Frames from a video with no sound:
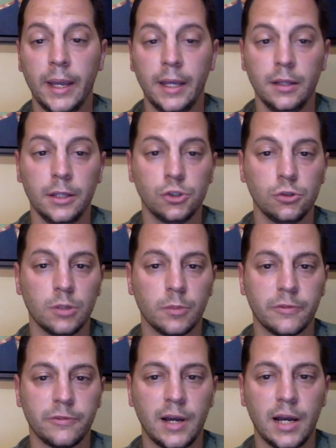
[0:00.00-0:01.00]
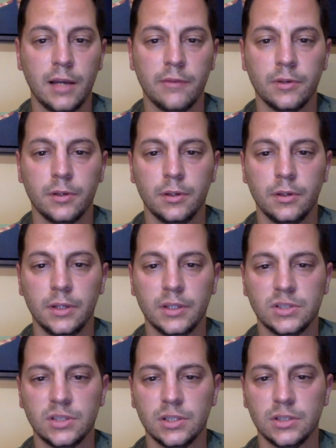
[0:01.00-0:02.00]
8, issue number 5.
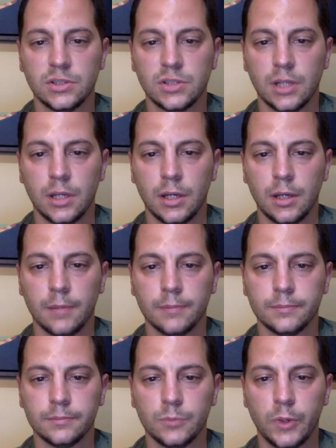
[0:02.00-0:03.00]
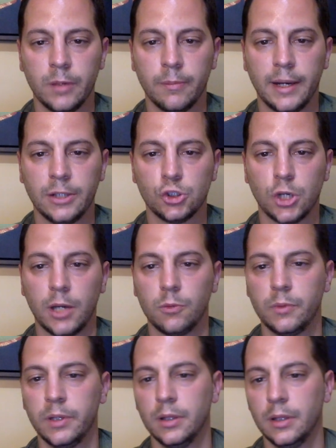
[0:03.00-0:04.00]
This is written by John
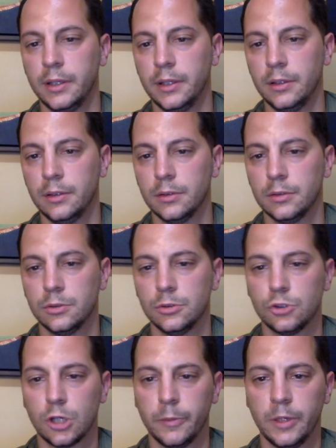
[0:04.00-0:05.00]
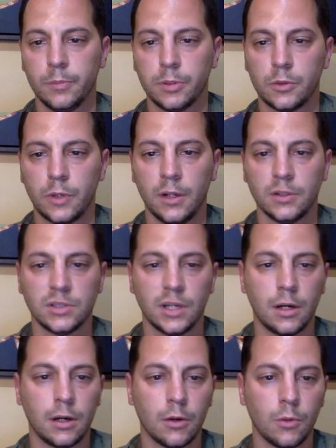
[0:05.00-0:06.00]
Ridley, German Peralta
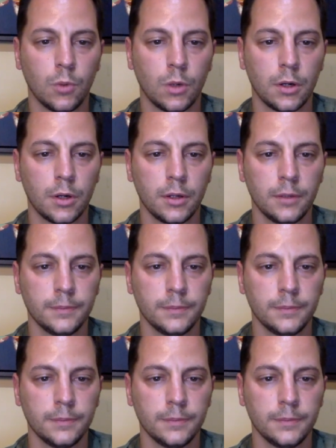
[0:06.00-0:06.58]
artwork.